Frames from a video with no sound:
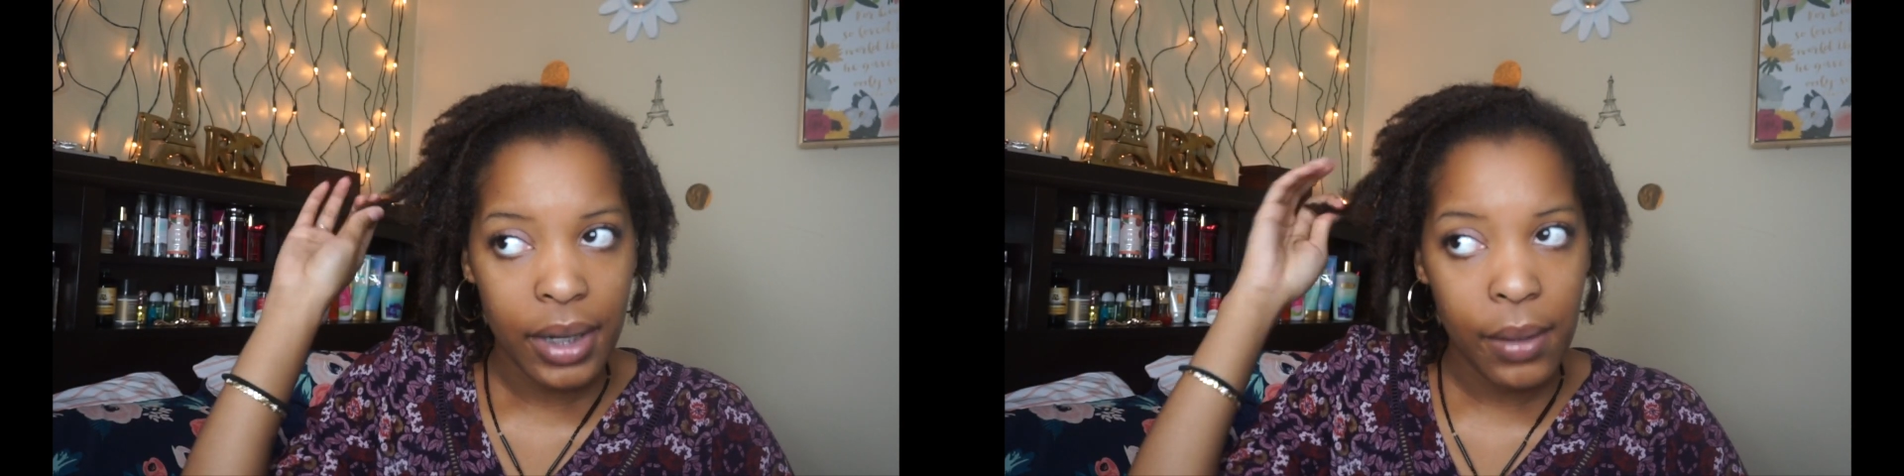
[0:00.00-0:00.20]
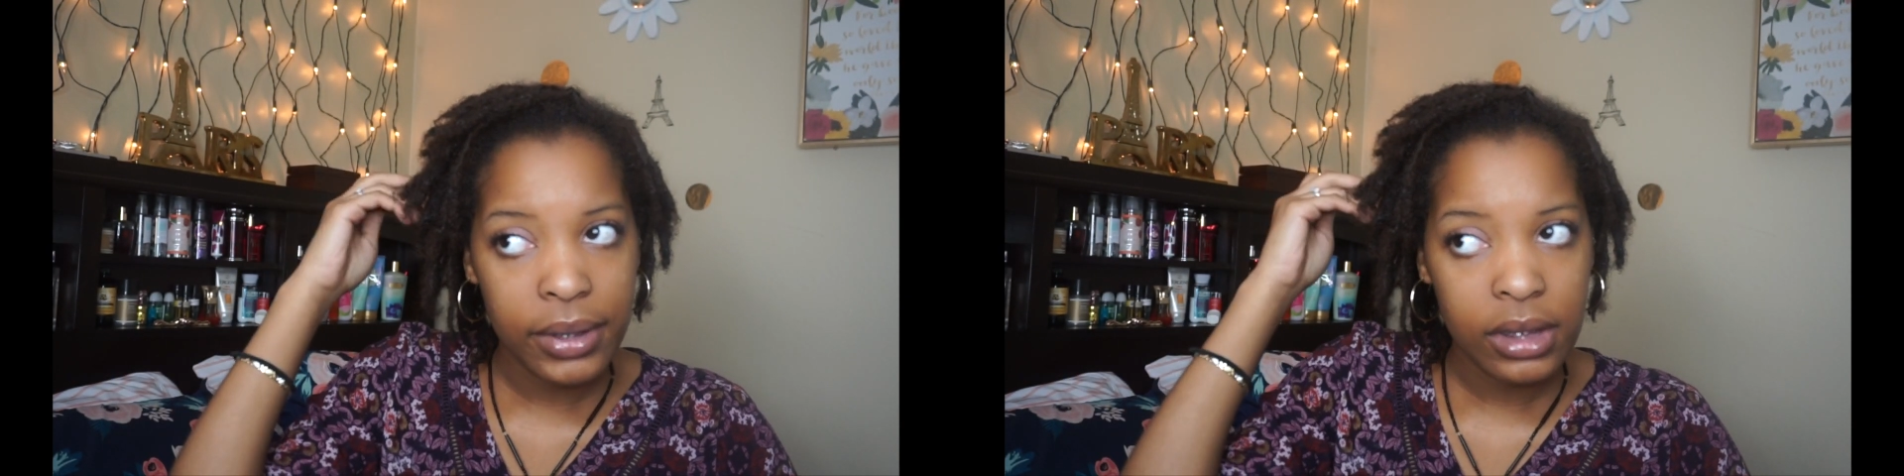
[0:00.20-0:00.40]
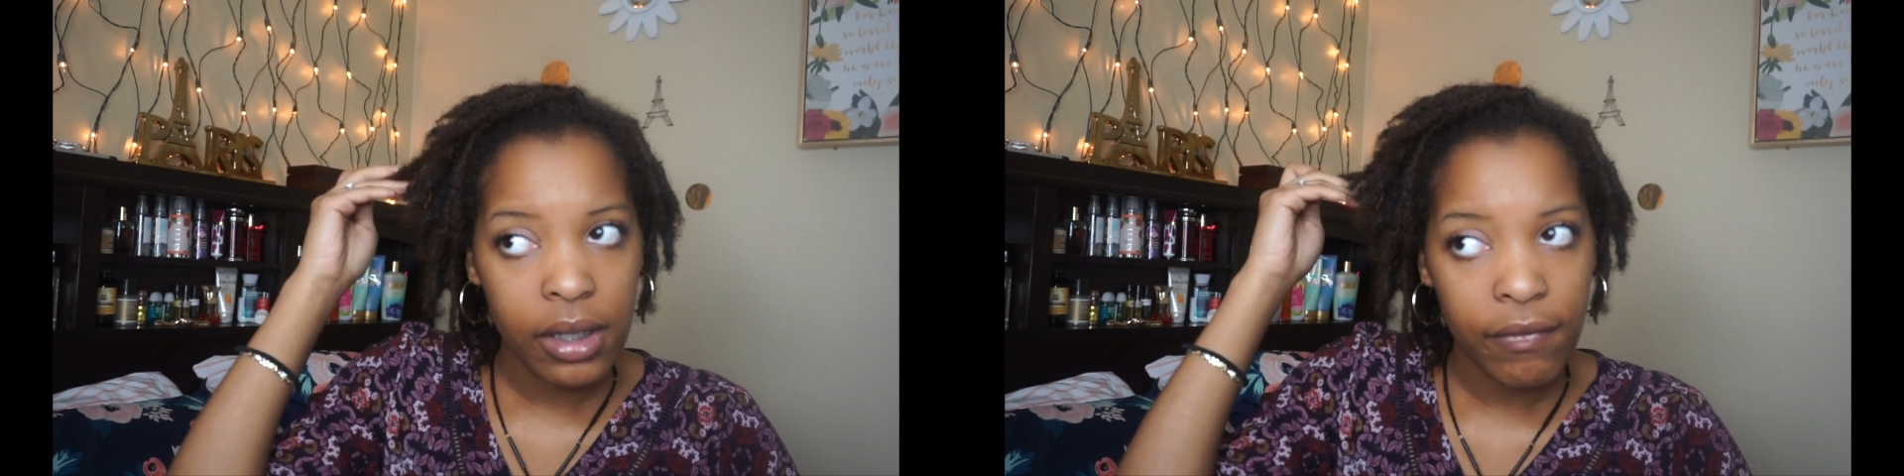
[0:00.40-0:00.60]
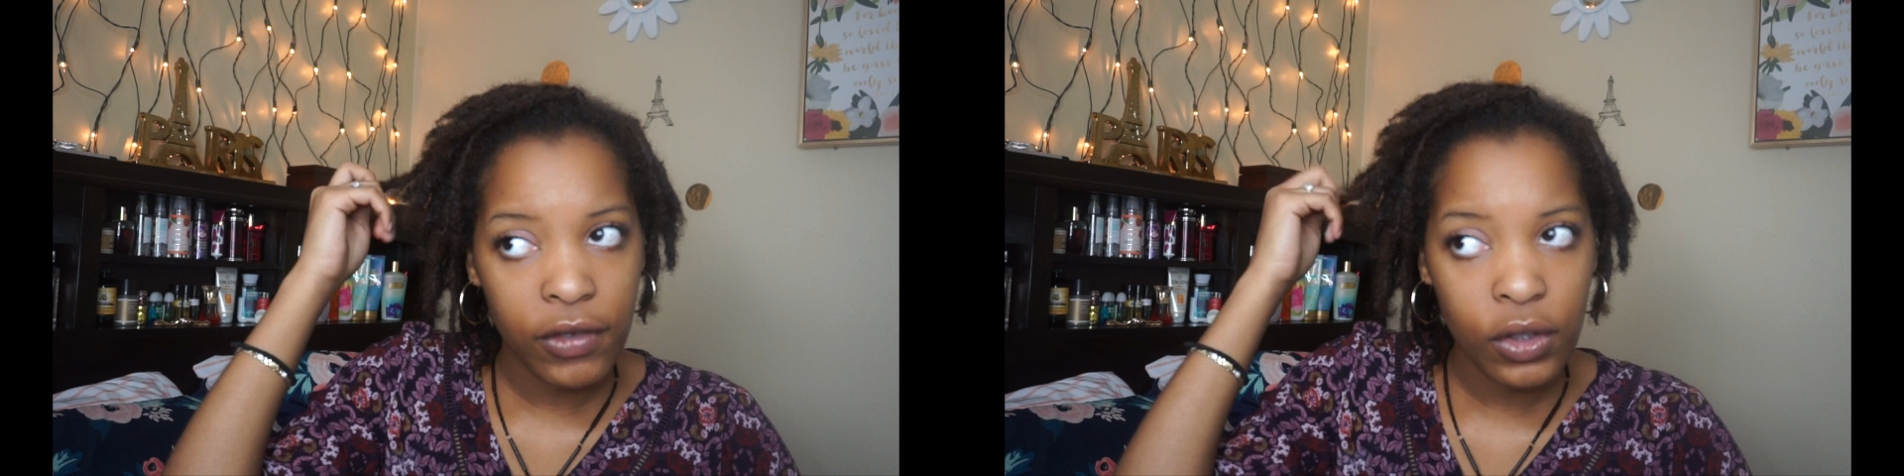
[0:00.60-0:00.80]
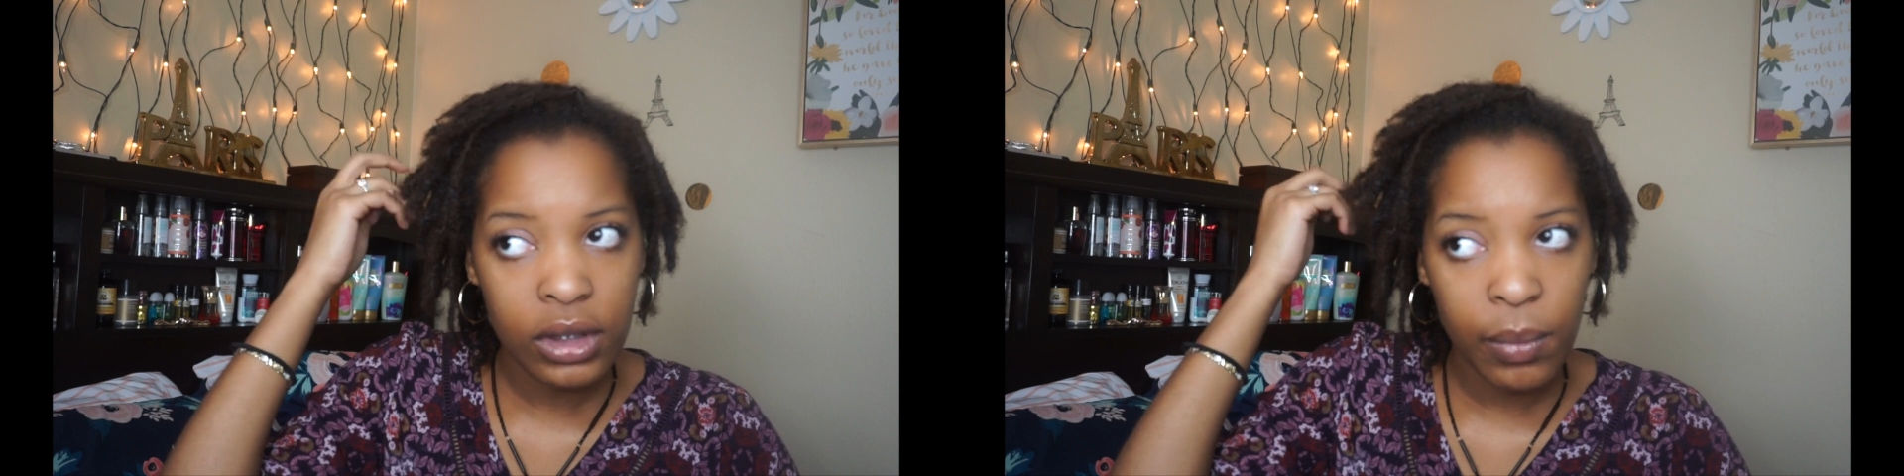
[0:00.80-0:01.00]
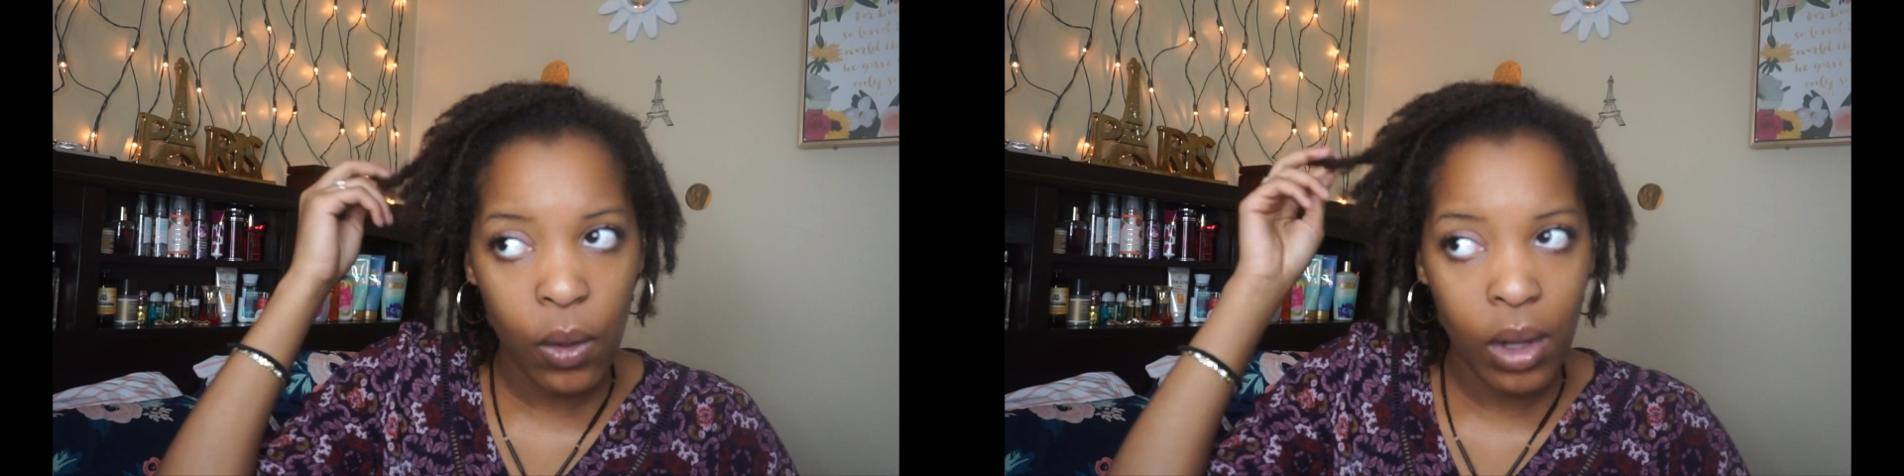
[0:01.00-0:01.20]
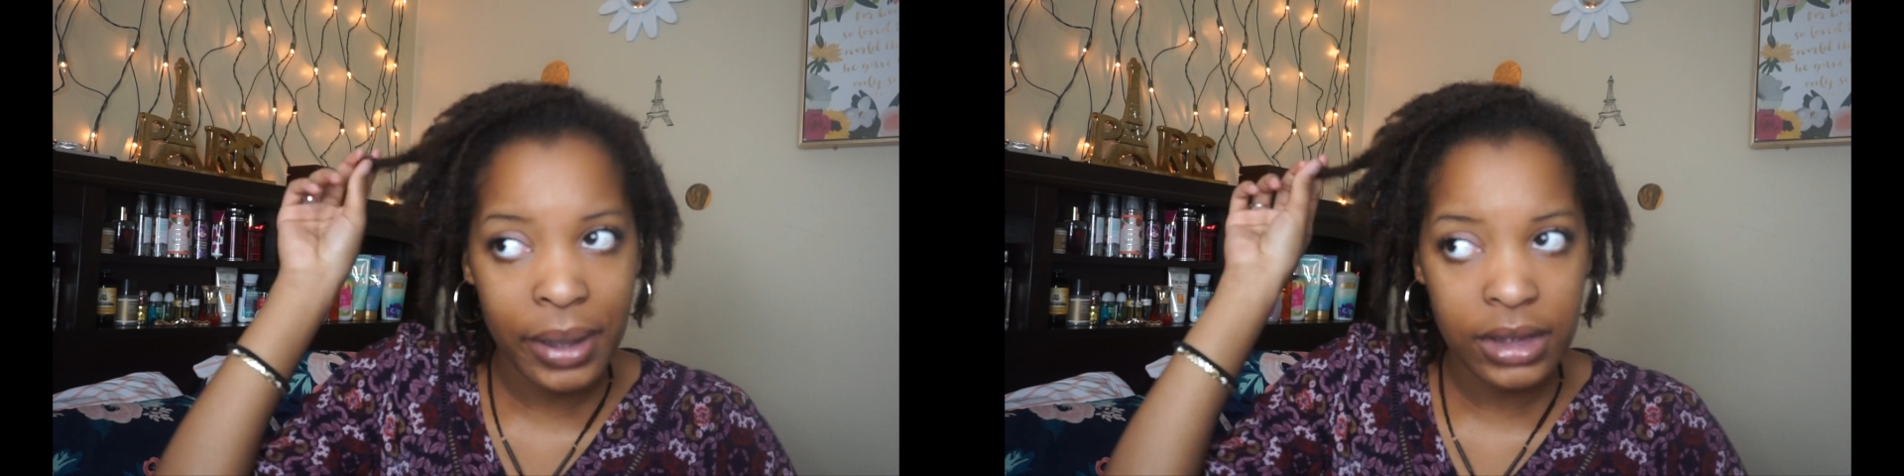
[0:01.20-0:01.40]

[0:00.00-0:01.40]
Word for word: But I was confused about why